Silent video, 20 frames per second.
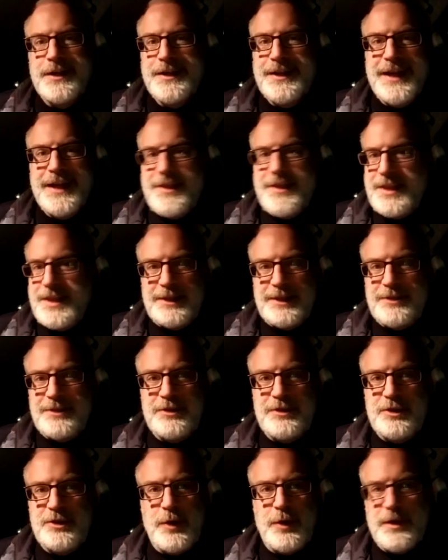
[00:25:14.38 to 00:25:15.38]
and they
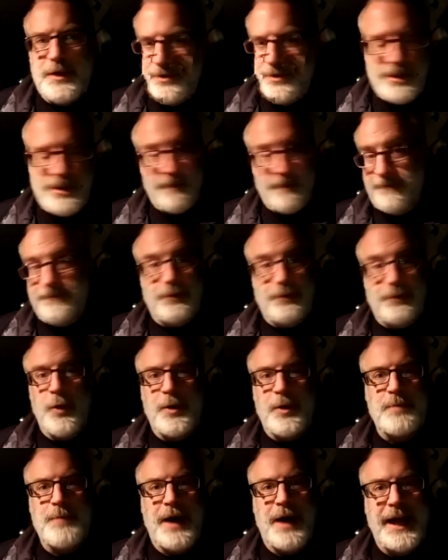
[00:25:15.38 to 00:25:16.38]
listen to it and they're
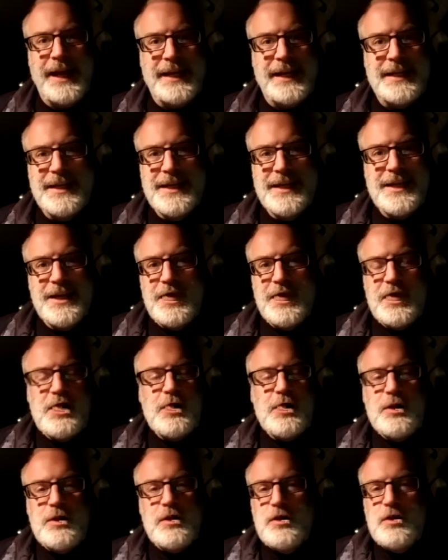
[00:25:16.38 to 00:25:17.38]
floored by it,
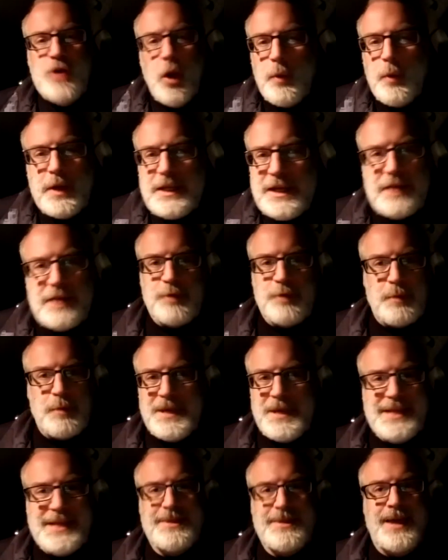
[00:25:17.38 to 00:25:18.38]
nobody could
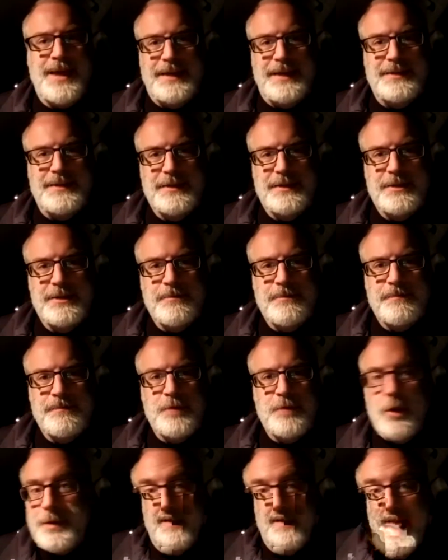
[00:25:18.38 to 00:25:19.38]
repeat that.
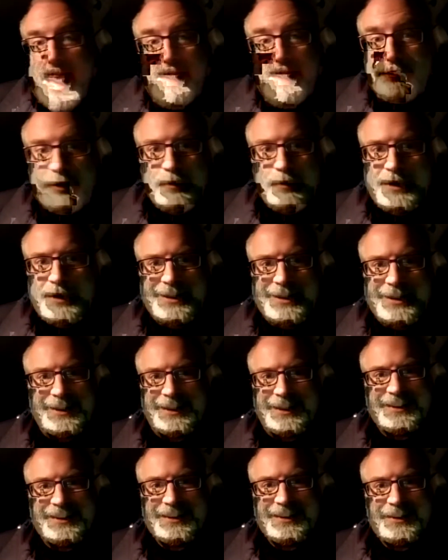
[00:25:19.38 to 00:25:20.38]
Nobody has repeated
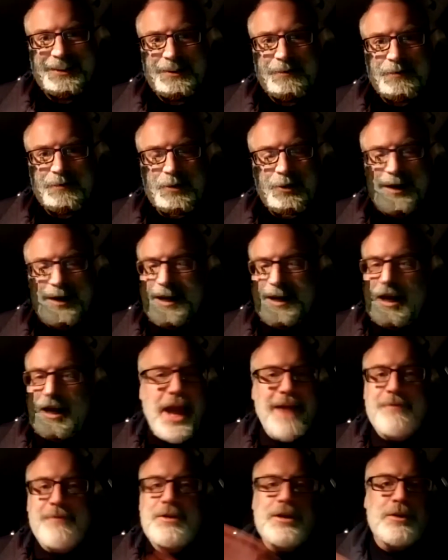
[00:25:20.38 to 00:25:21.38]
it. Like
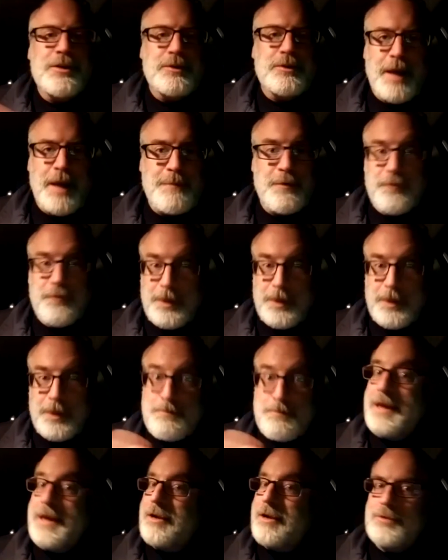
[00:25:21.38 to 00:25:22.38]
every other type of like
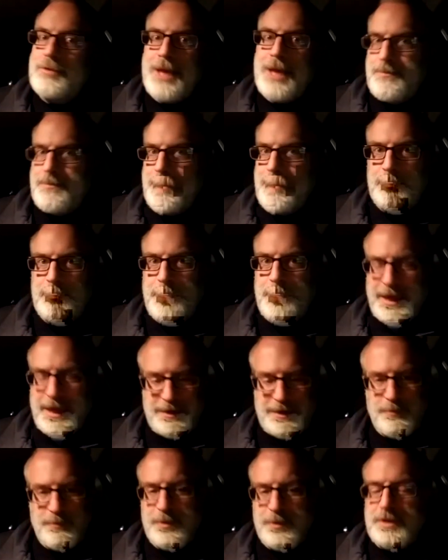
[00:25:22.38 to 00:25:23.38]
bigger death metal
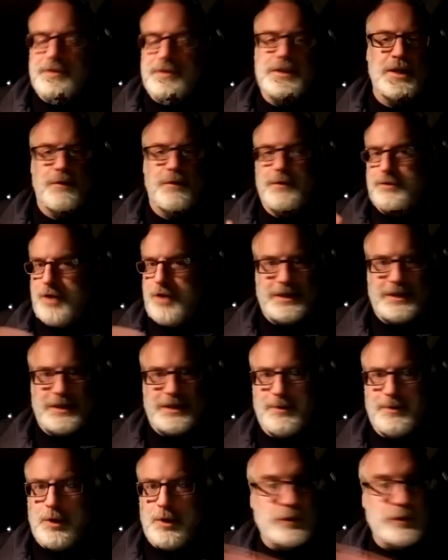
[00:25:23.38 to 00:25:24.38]
band, and we've talked
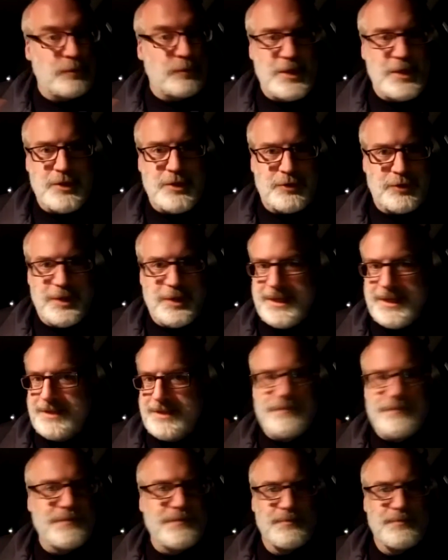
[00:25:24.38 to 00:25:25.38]
about the whole Swedish thing
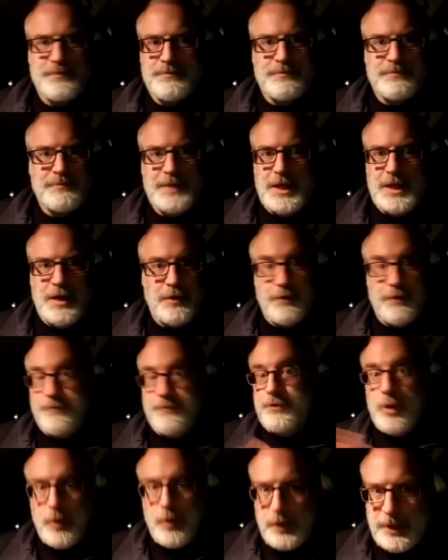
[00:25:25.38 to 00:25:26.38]
and the
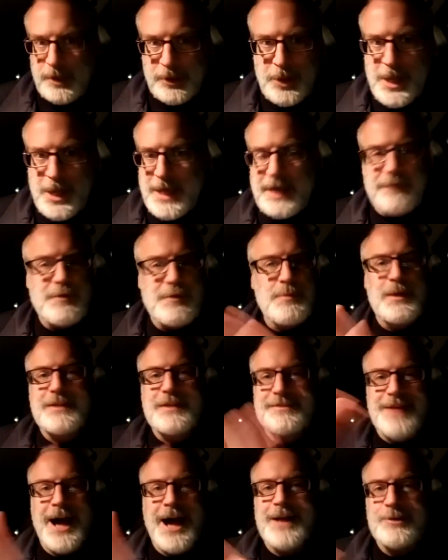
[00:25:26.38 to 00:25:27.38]
Florida thing, and
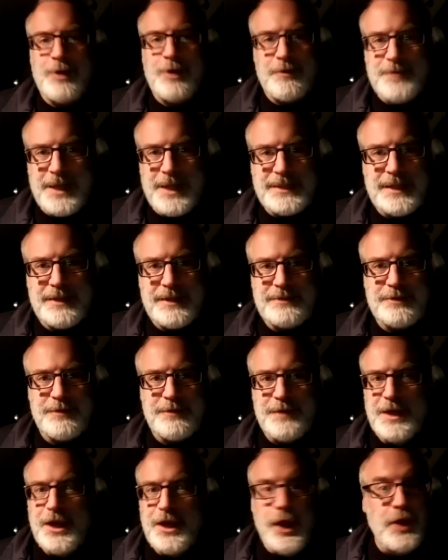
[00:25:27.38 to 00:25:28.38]
everybody's knocked off that kind of stuff.
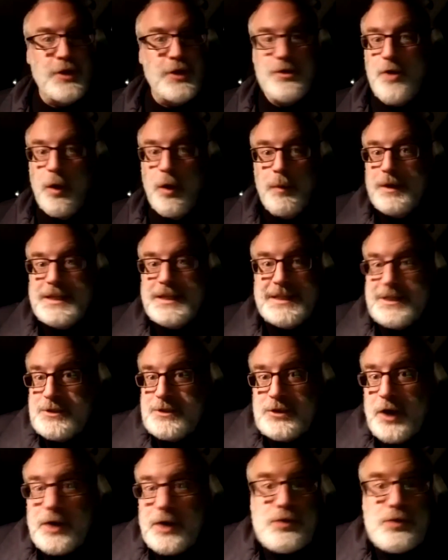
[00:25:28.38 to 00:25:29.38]
Nobody can
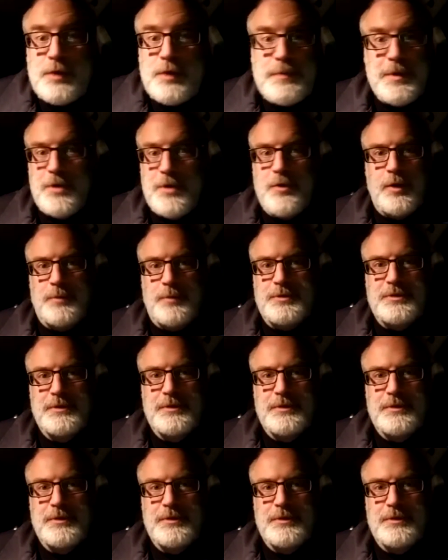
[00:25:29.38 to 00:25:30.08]
touch Ripping Corpse.